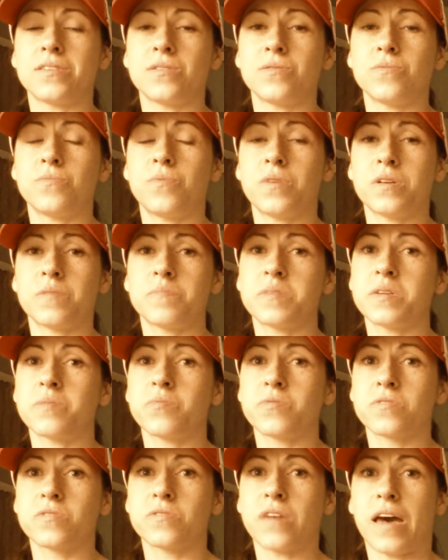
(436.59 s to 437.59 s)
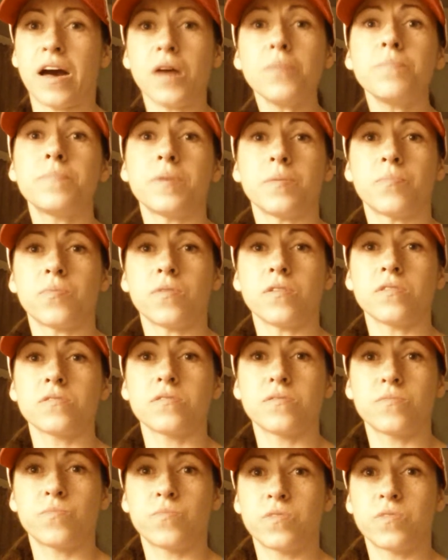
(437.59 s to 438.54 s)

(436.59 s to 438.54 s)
You want to be able to help people.